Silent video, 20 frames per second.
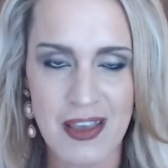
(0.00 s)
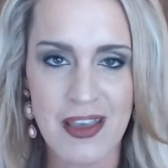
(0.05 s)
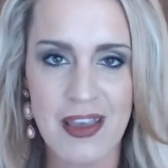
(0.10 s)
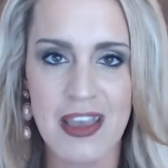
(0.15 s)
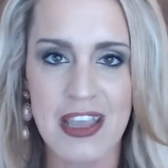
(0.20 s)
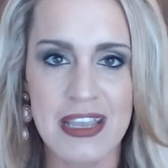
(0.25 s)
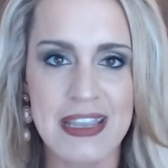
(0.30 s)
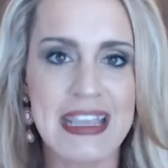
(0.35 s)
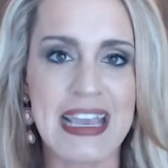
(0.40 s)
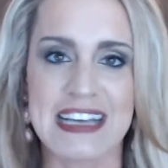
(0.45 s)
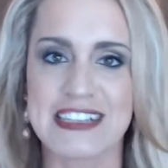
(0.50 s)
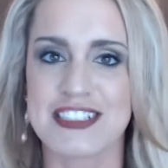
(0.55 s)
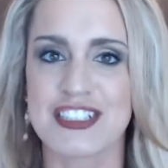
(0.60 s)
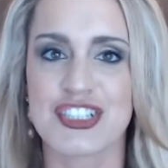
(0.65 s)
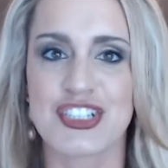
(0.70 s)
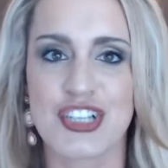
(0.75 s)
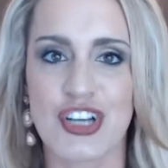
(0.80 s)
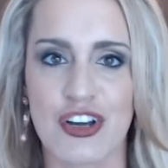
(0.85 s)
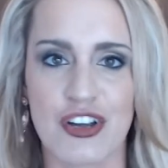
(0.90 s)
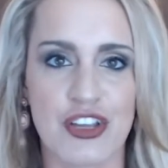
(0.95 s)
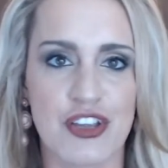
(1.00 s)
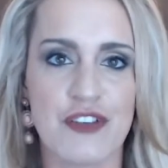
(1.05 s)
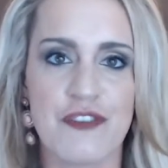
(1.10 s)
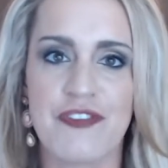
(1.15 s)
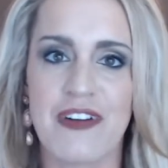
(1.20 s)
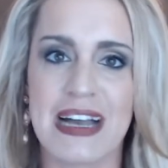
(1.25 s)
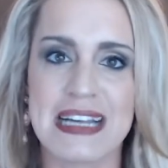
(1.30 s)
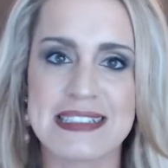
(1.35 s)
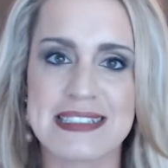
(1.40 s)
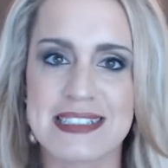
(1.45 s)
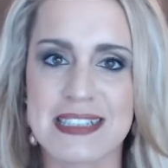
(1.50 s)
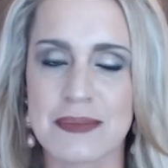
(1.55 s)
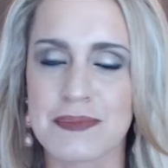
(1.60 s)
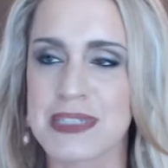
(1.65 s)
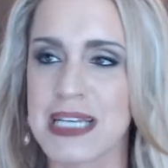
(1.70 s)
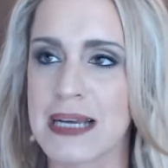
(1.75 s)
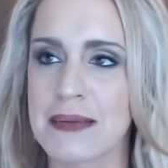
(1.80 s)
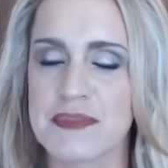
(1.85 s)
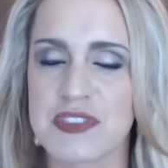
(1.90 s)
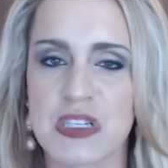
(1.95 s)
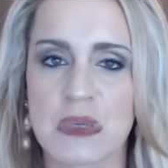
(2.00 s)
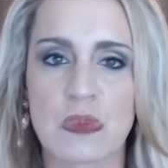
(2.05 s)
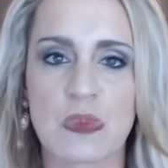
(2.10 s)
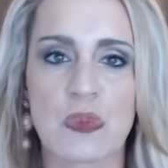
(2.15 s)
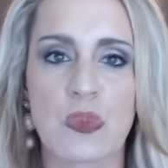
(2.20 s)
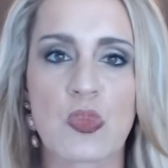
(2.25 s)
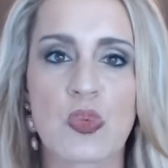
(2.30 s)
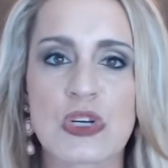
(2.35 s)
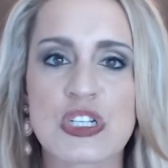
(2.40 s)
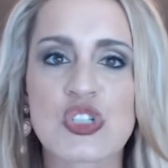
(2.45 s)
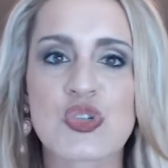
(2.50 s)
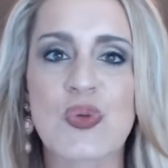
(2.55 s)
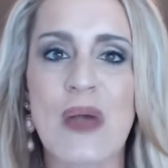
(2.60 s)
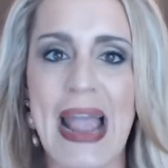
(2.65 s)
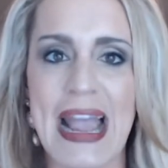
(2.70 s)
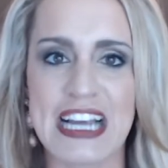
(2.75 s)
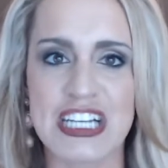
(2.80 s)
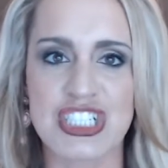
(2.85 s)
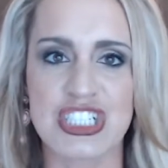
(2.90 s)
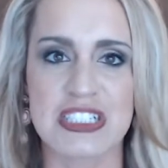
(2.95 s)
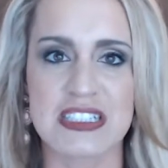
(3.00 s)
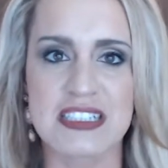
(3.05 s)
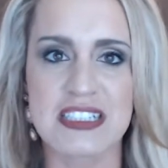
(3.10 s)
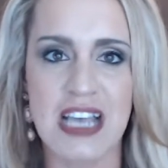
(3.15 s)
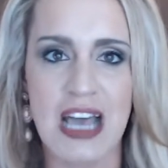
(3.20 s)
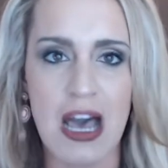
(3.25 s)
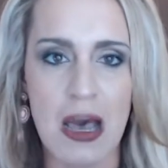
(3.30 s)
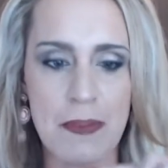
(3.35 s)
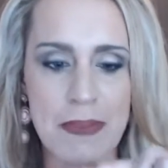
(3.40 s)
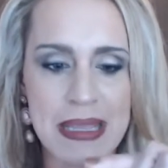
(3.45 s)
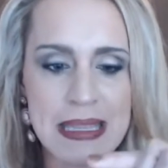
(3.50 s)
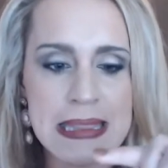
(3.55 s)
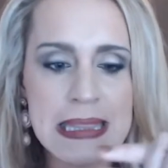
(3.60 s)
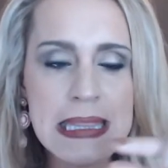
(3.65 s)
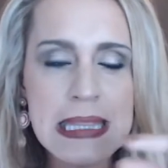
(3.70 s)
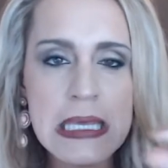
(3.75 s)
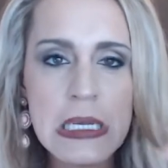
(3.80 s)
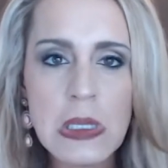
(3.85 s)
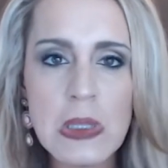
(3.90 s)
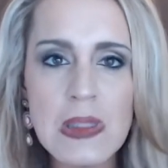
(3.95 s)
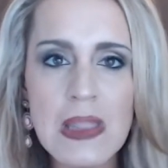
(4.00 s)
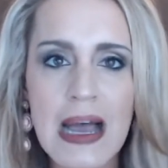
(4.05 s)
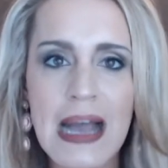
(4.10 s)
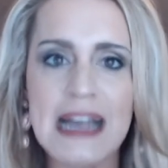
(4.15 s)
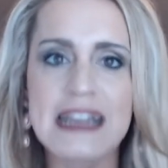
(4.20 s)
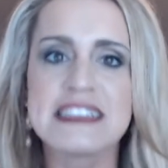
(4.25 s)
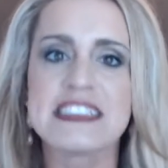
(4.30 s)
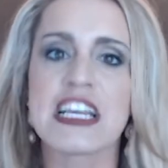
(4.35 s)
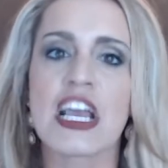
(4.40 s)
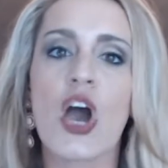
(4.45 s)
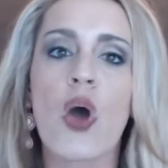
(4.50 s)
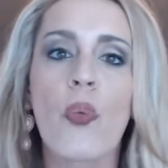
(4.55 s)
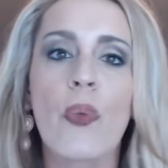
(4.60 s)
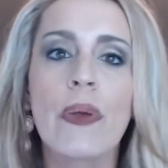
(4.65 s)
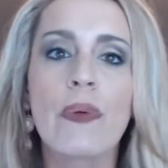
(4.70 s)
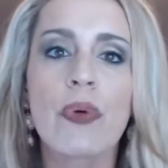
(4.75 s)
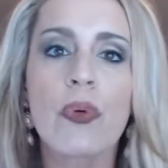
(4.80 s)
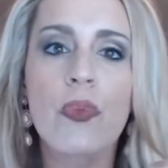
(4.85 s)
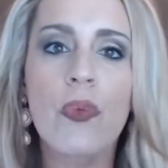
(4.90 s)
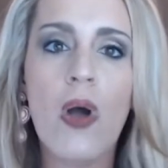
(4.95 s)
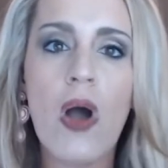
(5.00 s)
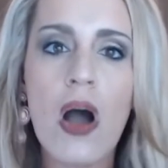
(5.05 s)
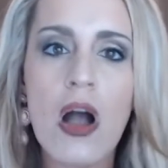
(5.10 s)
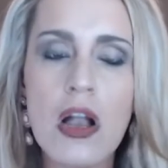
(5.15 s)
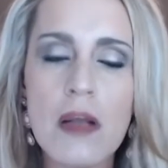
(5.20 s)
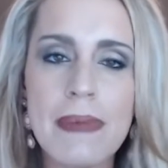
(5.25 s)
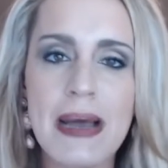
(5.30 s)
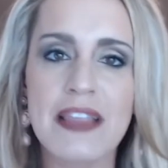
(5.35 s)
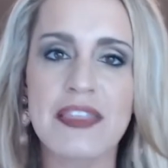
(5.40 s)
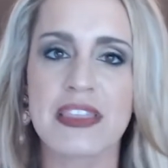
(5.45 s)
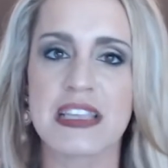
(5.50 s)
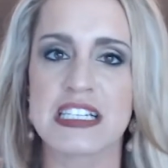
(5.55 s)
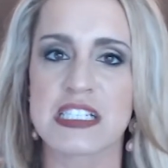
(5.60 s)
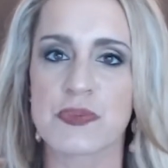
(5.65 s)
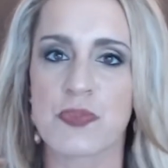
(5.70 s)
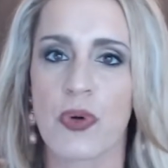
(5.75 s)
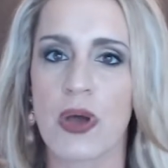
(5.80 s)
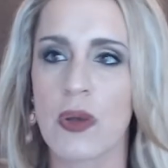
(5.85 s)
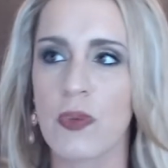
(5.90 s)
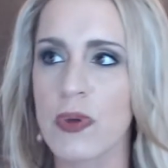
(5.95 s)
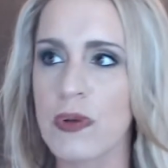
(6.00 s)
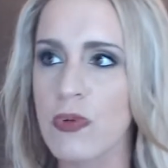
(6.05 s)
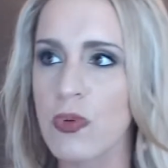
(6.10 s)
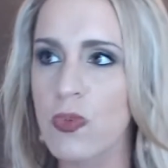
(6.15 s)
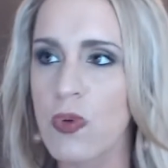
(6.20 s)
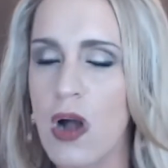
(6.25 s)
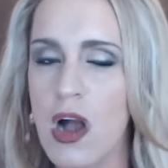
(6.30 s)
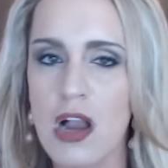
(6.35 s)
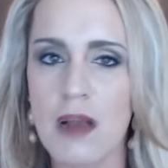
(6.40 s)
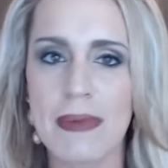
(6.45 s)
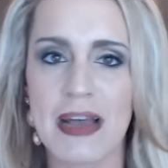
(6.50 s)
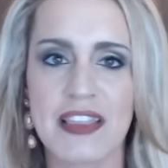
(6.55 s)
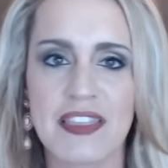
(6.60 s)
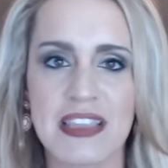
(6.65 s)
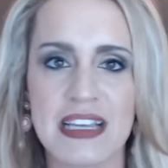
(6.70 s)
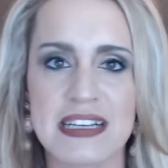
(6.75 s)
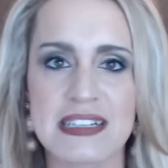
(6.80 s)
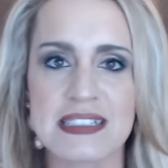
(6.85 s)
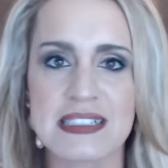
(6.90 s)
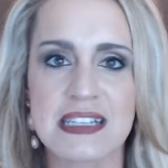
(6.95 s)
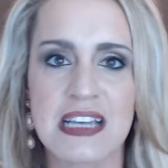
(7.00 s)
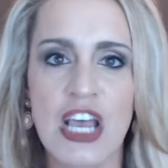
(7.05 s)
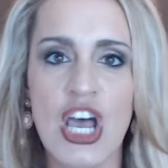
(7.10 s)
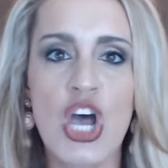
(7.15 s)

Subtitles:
Yes, sure, you find sometimes some retractions come in little lines, say, oh, we were wrong about this point, we were wrong about this.